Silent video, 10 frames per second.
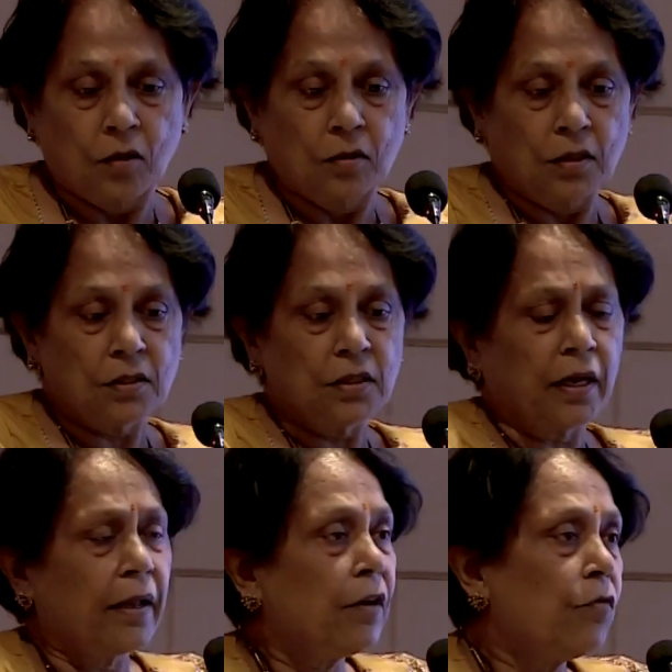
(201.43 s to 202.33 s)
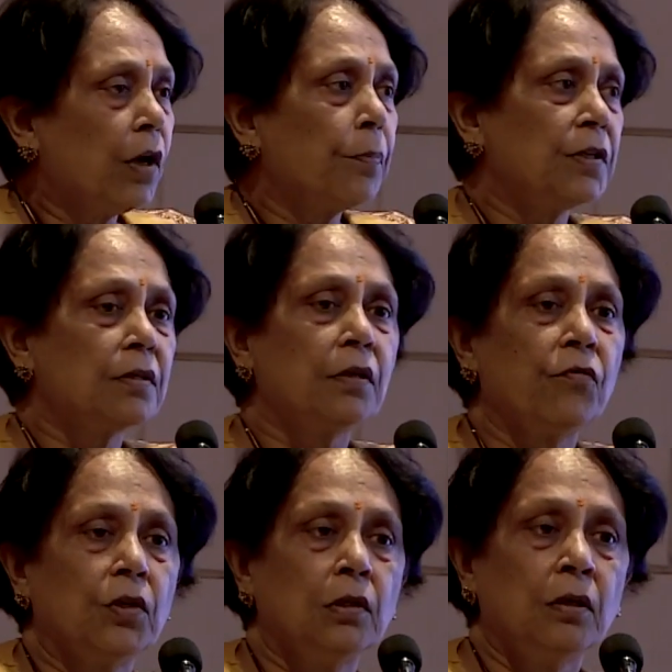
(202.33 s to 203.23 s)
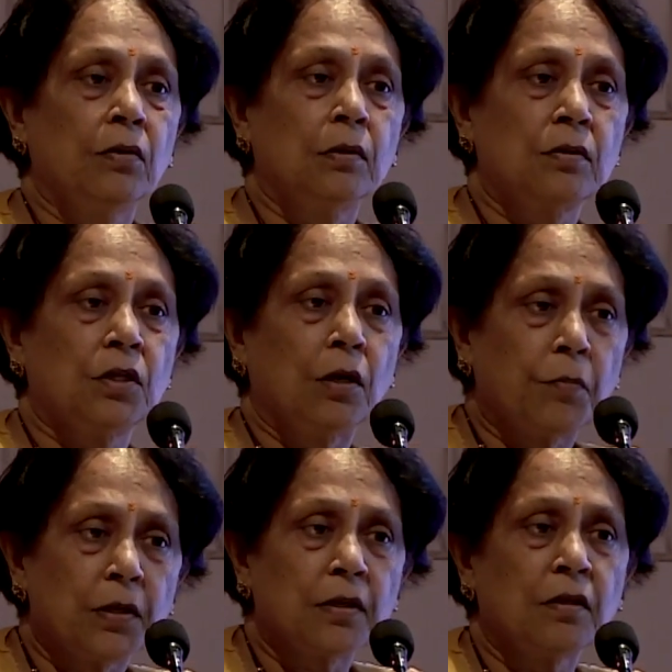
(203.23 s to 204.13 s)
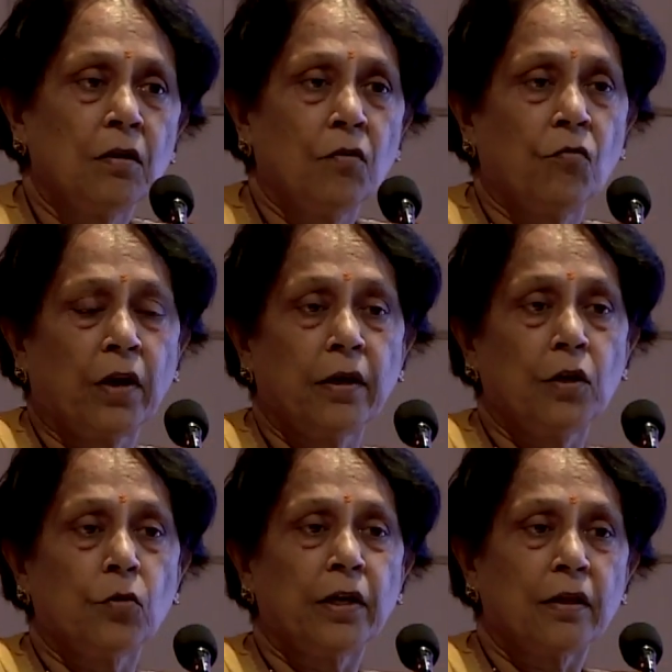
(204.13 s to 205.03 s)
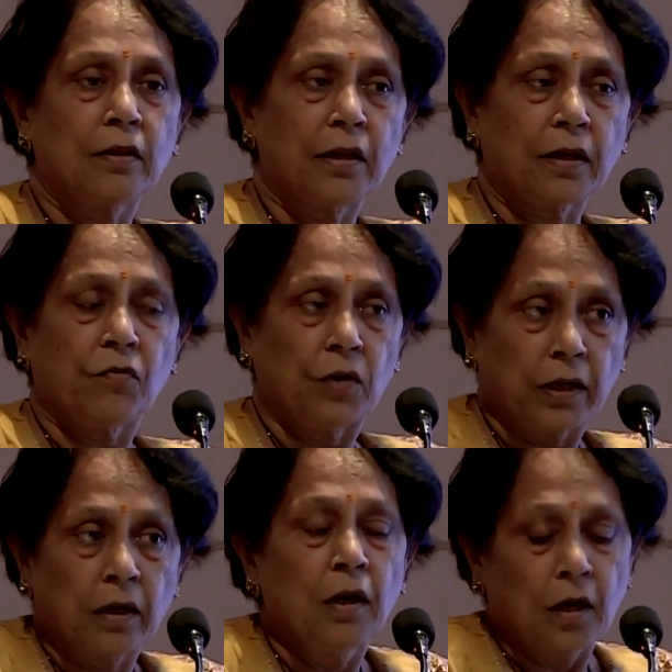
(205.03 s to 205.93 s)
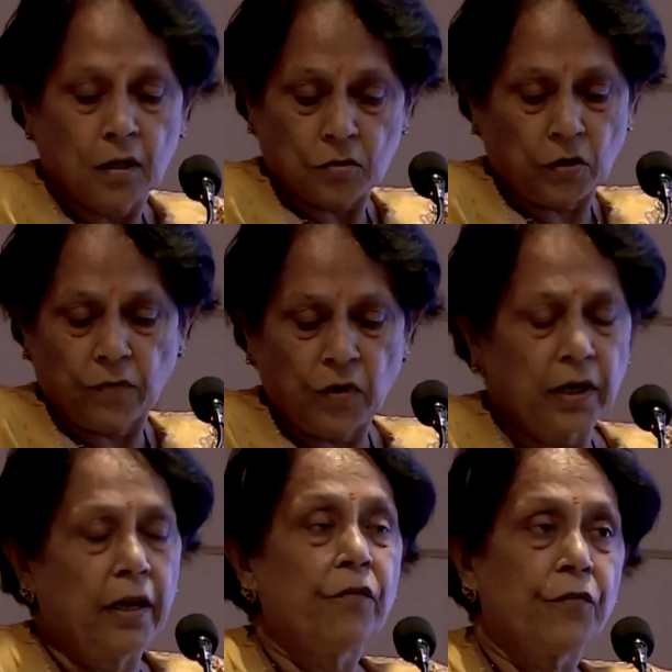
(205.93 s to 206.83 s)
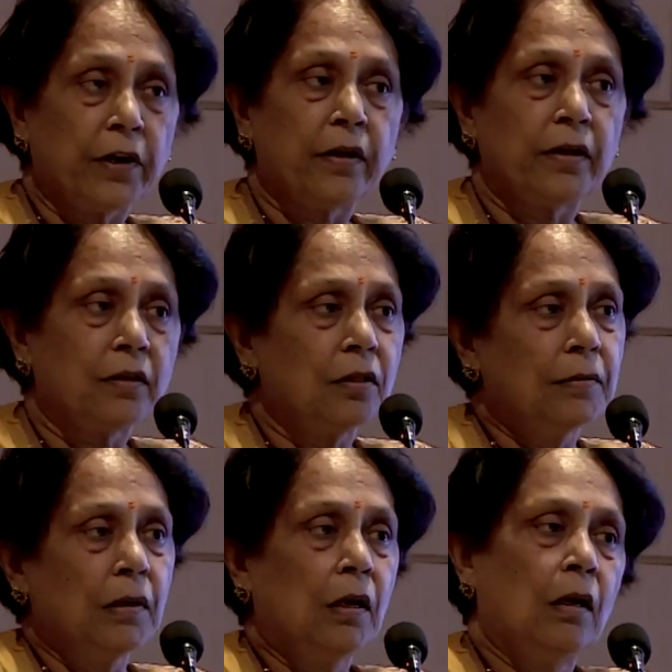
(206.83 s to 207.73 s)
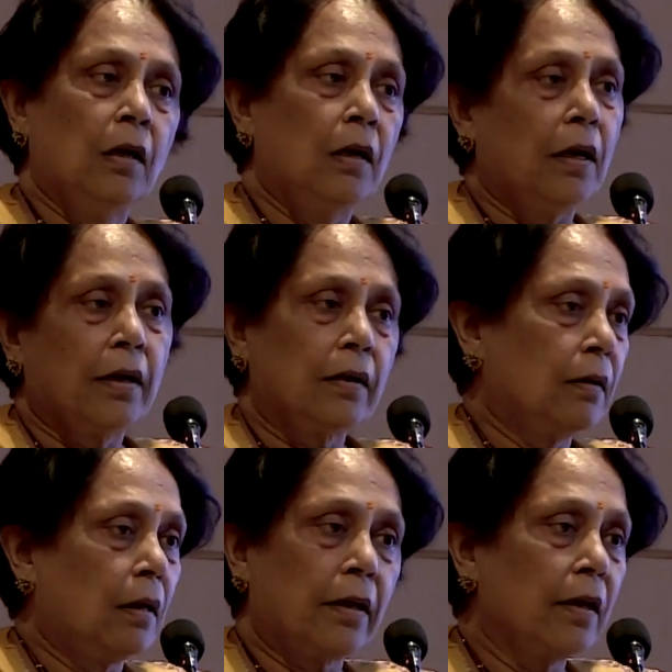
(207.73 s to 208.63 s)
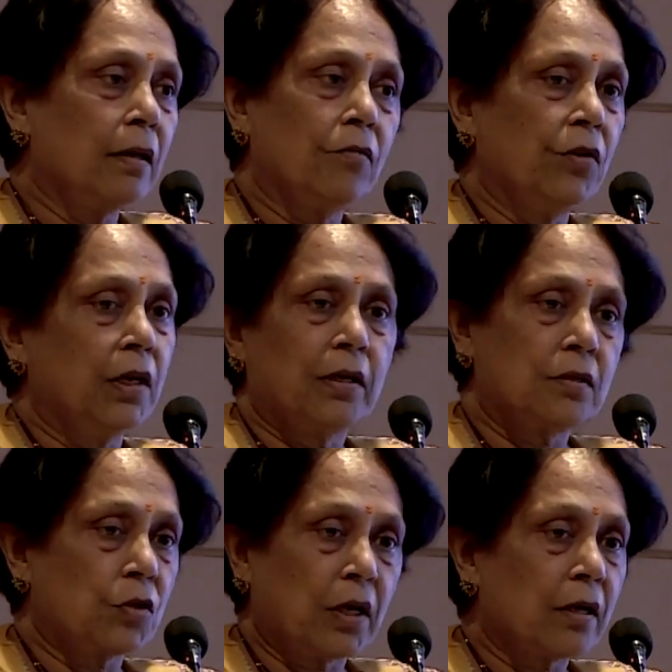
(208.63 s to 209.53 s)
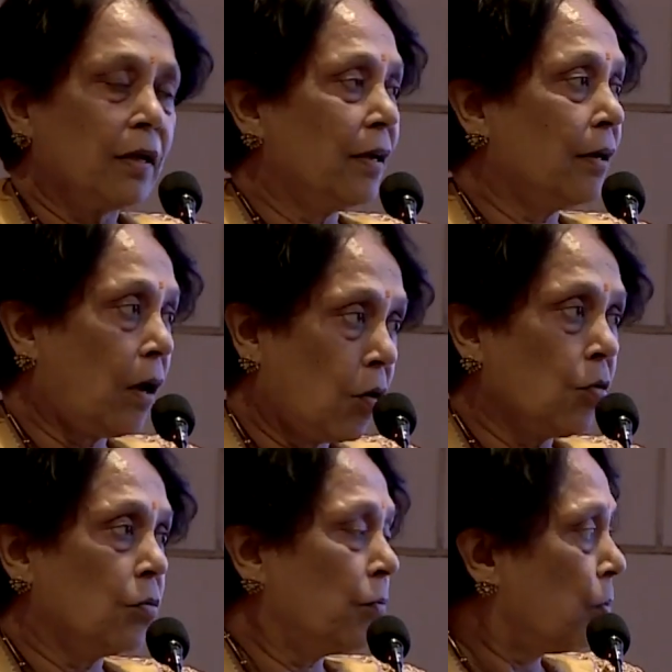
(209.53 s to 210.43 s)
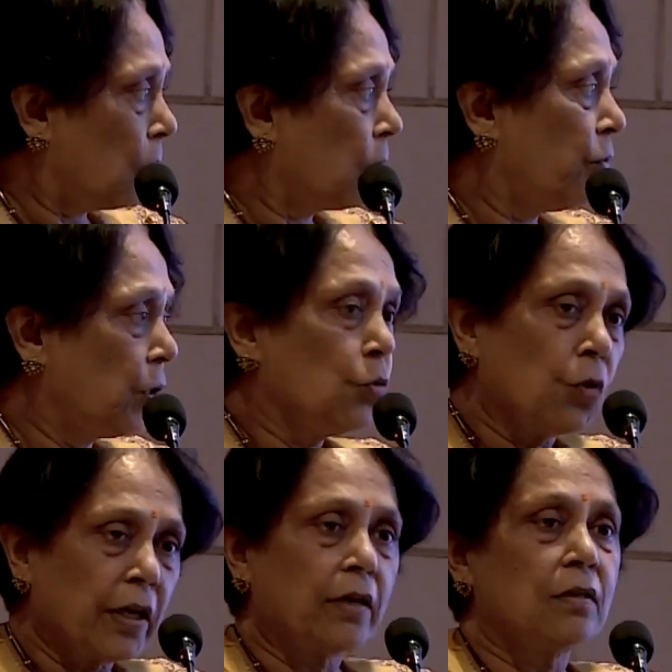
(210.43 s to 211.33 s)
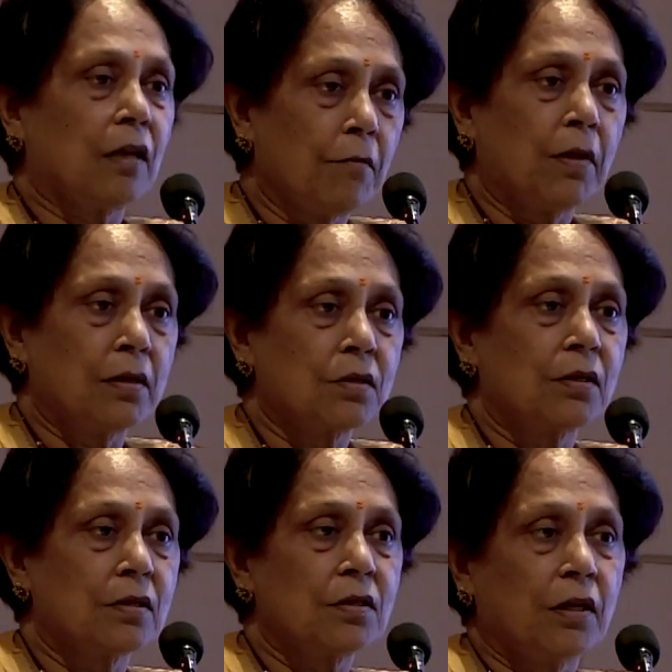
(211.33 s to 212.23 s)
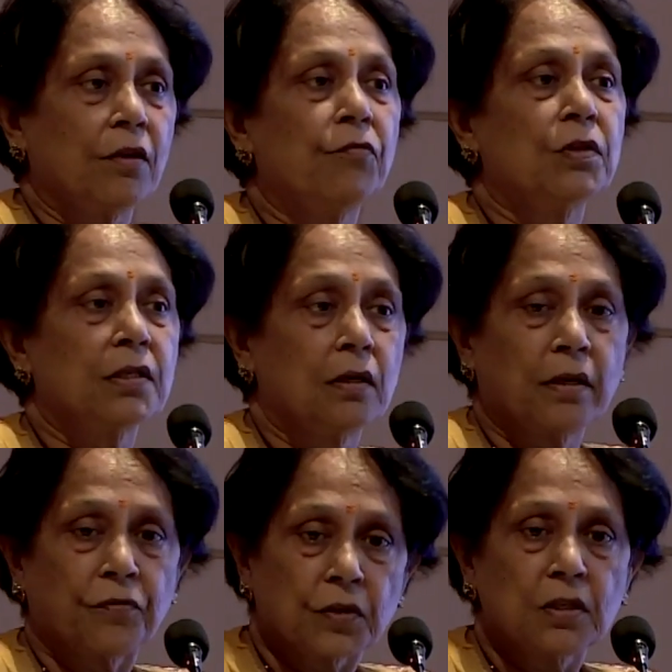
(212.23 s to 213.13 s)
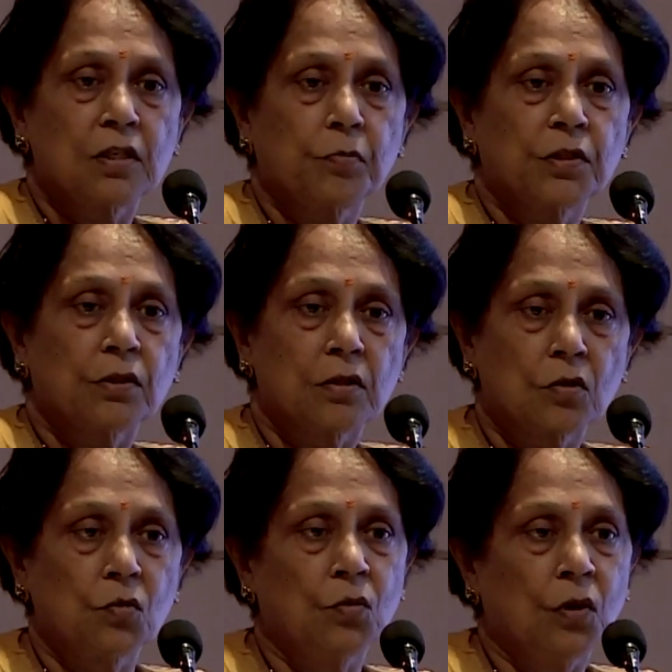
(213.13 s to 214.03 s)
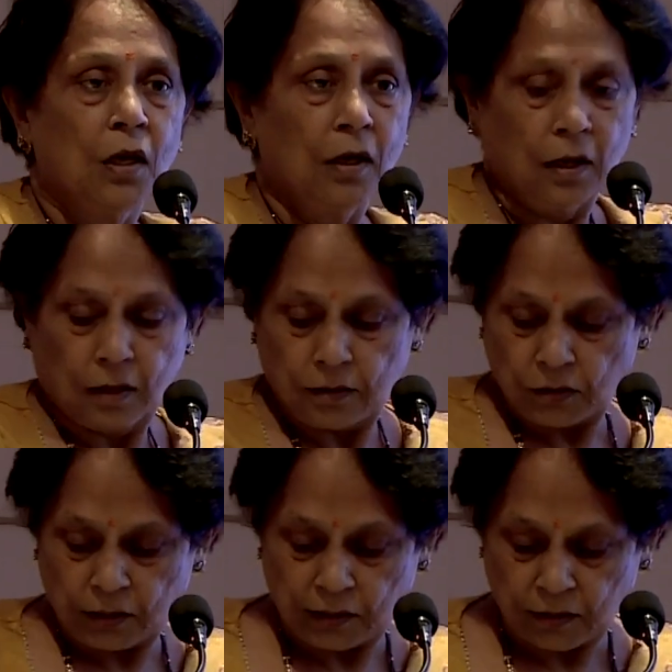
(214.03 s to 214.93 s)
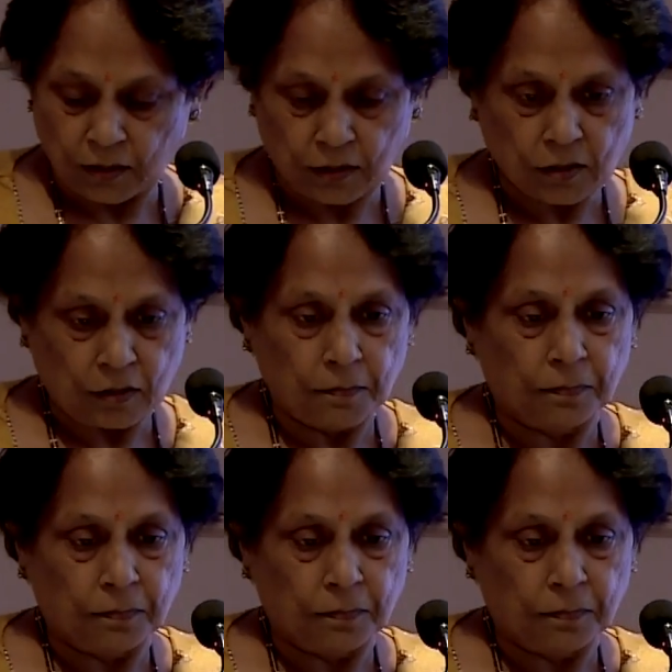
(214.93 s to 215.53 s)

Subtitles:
This is again one patient with stillbirth, one neonatal death, one infant death, and again we are stuck, and now we do get some answers if we refer these patients to the geneticist.